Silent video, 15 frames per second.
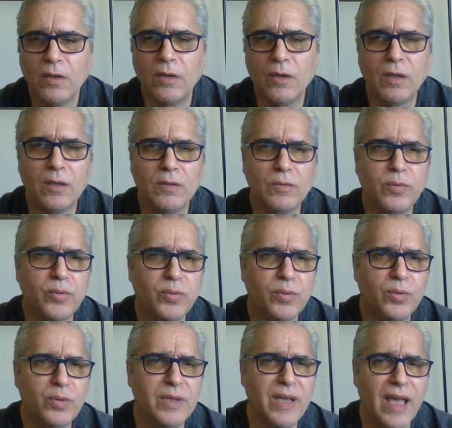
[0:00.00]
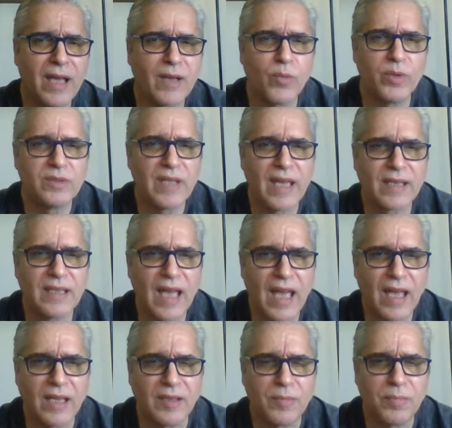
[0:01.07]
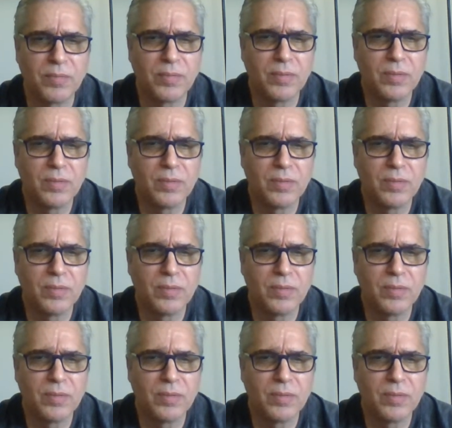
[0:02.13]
Who the heck was that guy?